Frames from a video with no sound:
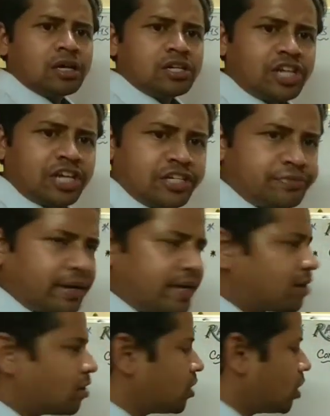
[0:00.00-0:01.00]

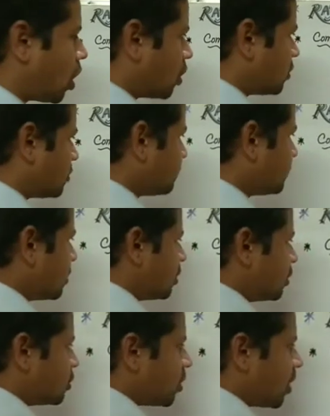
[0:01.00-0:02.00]
satisfying or not.
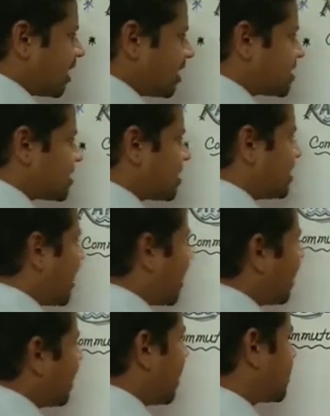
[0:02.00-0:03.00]
So let's take any